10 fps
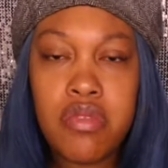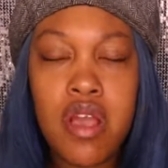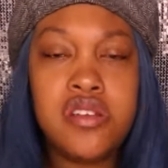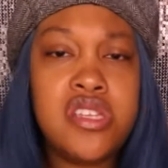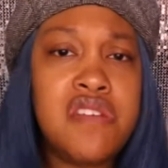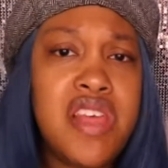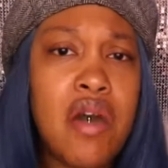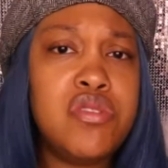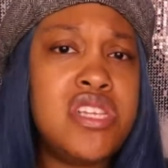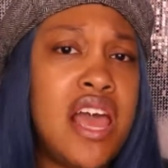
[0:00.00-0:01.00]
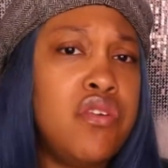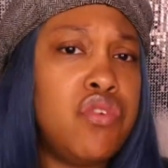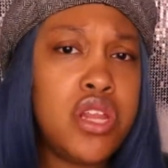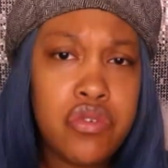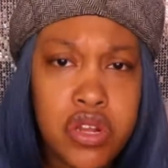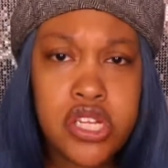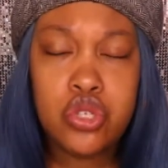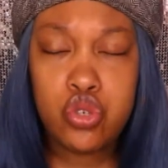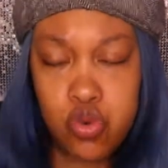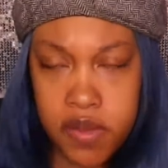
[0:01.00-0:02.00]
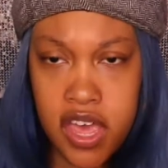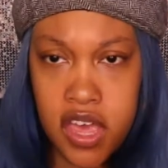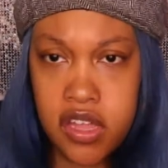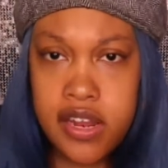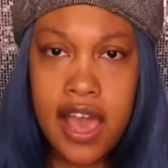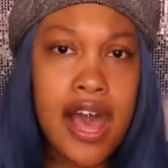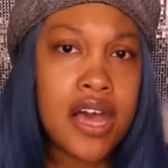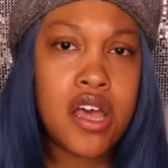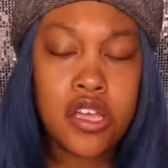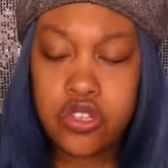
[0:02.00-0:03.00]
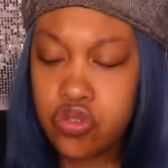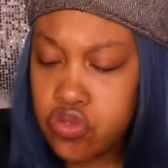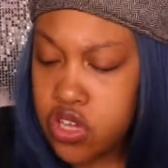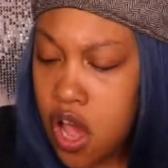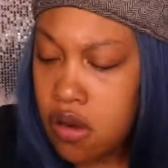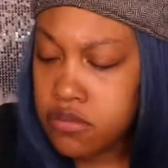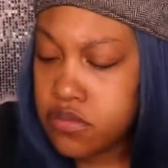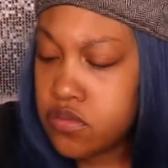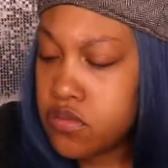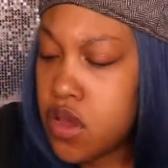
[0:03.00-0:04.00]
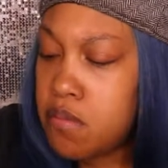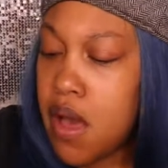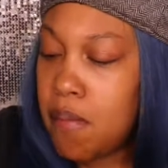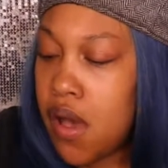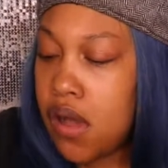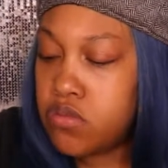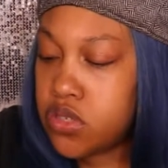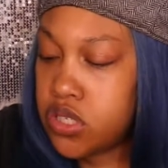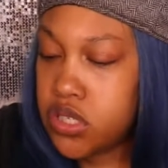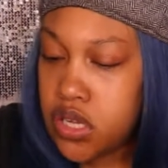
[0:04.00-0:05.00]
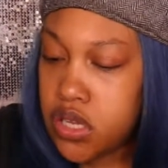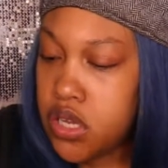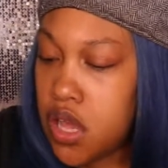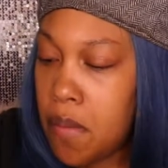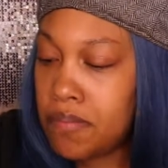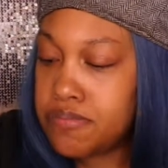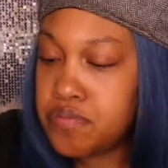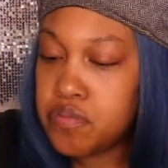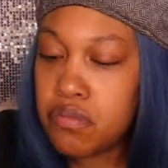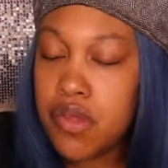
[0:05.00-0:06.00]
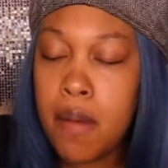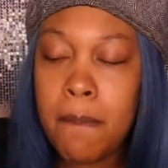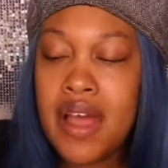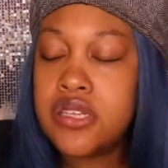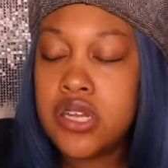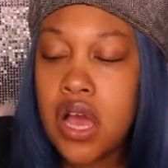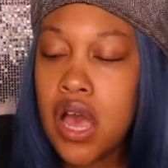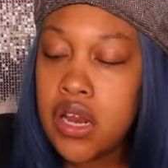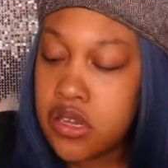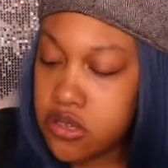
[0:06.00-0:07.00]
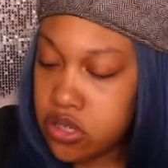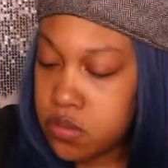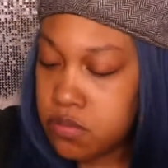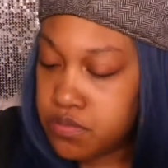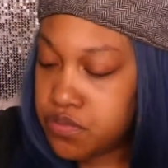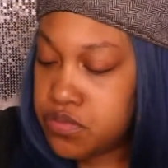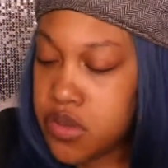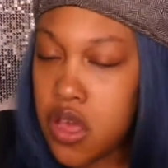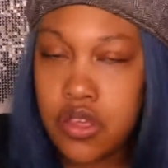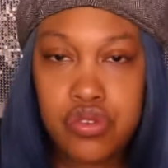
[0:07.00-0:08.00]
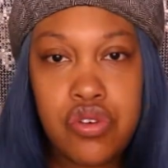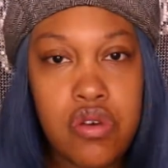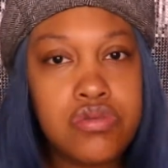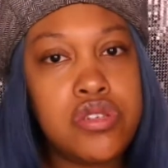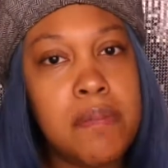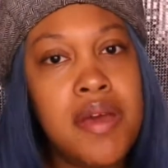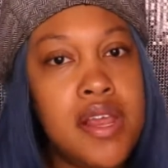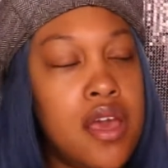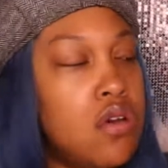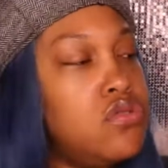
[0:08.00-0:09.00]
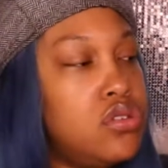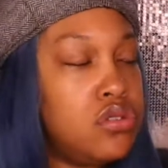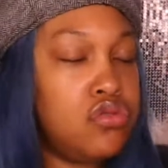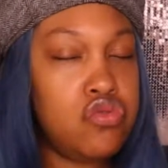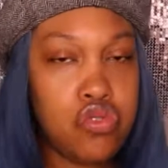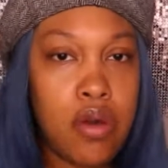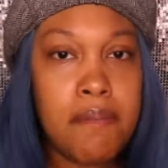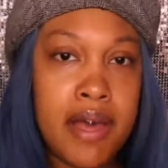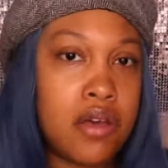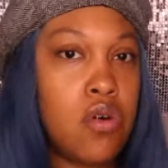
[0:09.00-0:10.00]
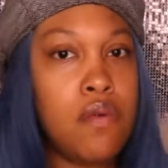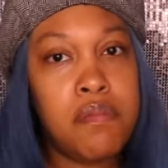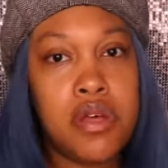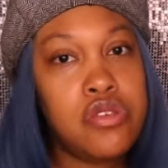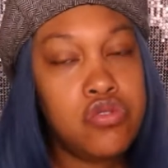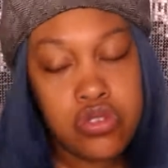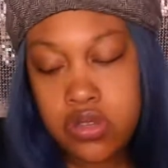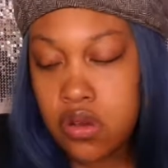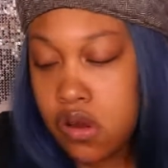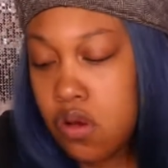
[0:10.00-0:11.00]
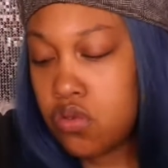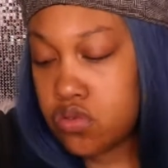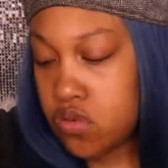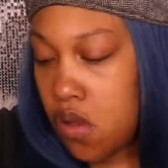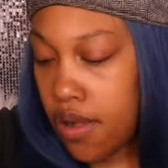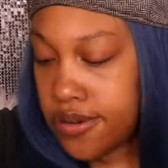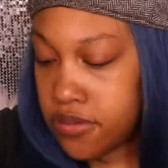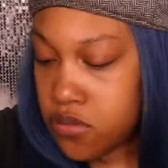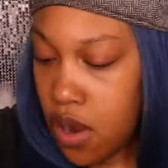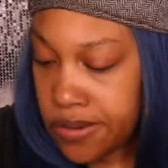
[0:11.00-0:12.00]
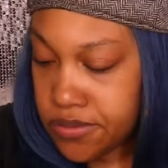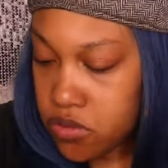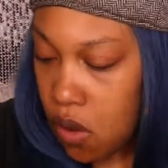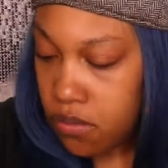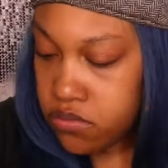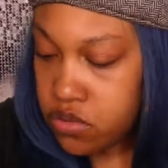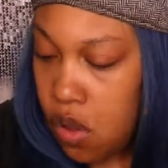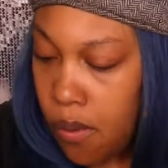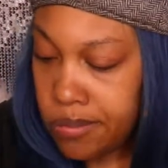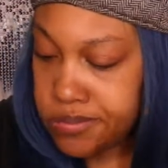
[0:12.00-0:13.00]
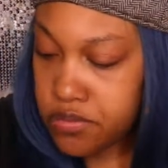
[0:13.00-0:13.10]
stuff that was like really, really too big that I couldn't use yet. My mom was sending it back to the islands. And somebody else, back home could use the clothes. So,